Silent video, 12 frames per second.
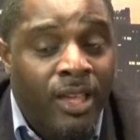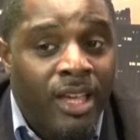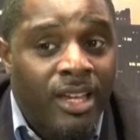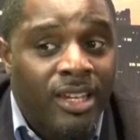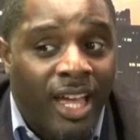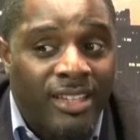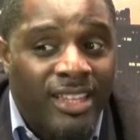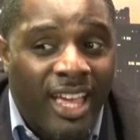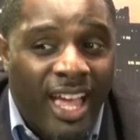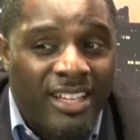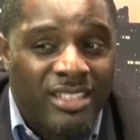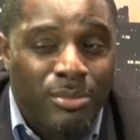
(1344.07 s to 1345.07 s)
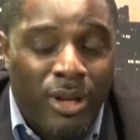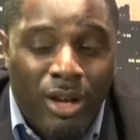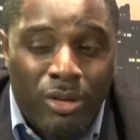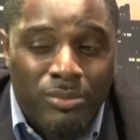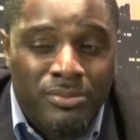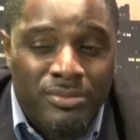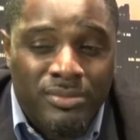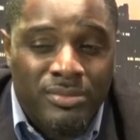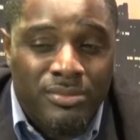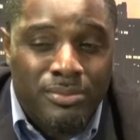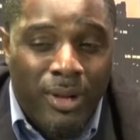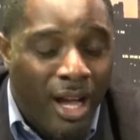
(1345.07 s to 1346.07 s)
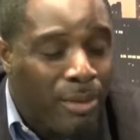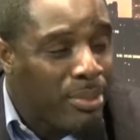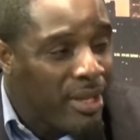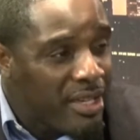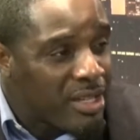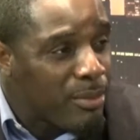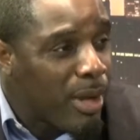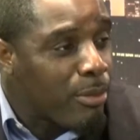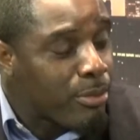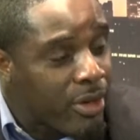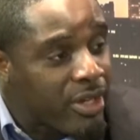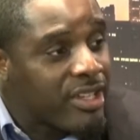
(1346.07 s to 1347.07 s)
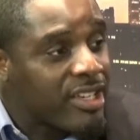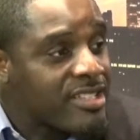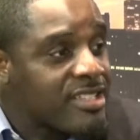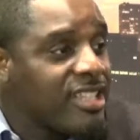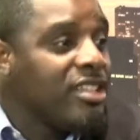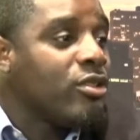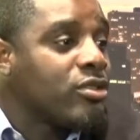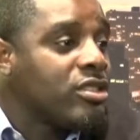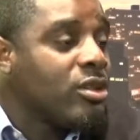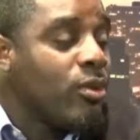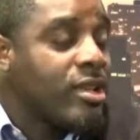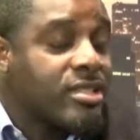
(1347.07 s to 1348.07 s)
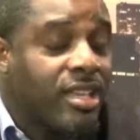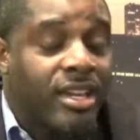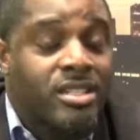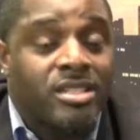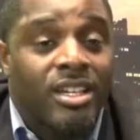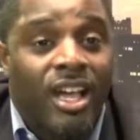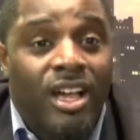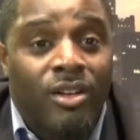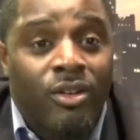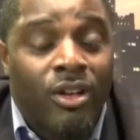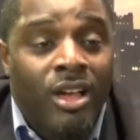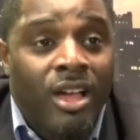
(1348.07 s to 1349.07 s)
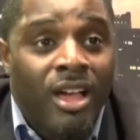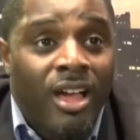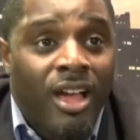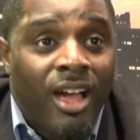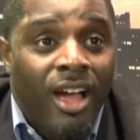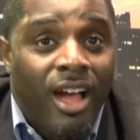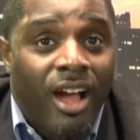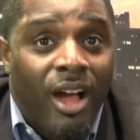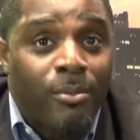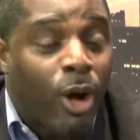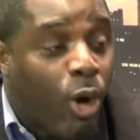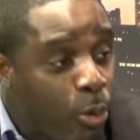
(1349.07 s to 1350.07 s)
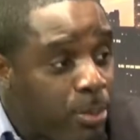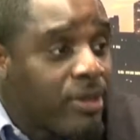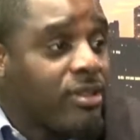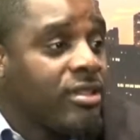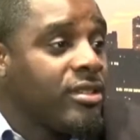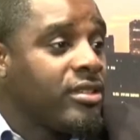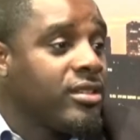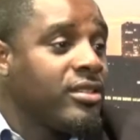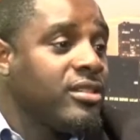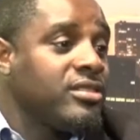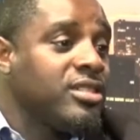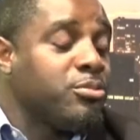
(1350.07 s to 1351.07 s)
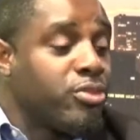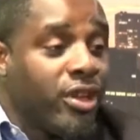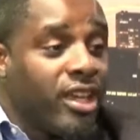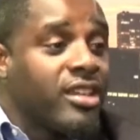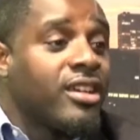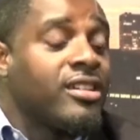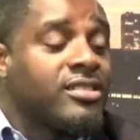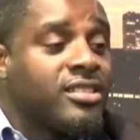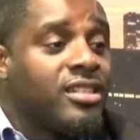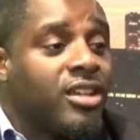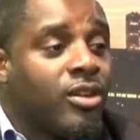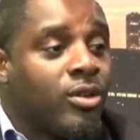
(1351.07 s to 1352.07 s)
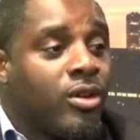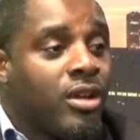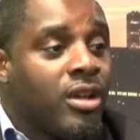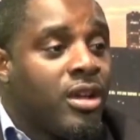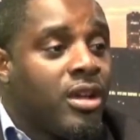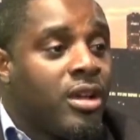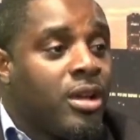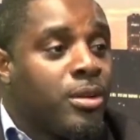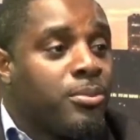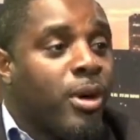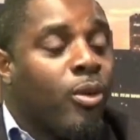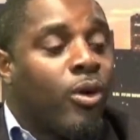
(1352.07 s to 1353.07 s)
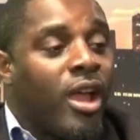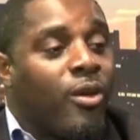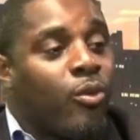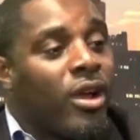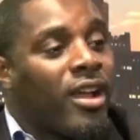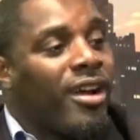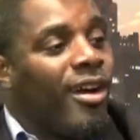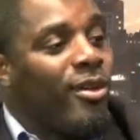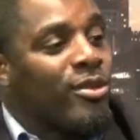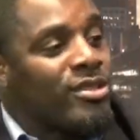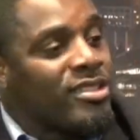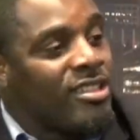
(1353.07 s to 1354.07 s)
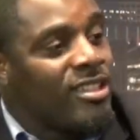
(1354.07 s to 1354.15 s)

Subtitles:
like they asked about my opinion about bringing a casino to the west side of Chicago. I'm open to bringing the casino, but at what cost?